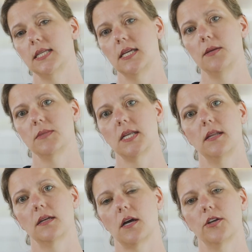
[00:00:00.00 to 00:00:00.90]
teams
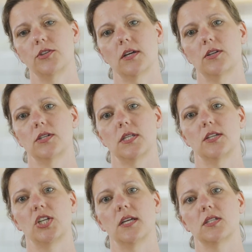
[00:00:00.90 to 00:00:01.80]
and contractors a
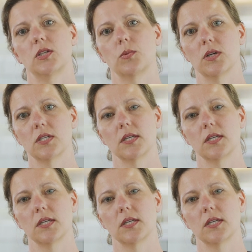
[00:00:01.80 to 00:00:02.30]
chance to work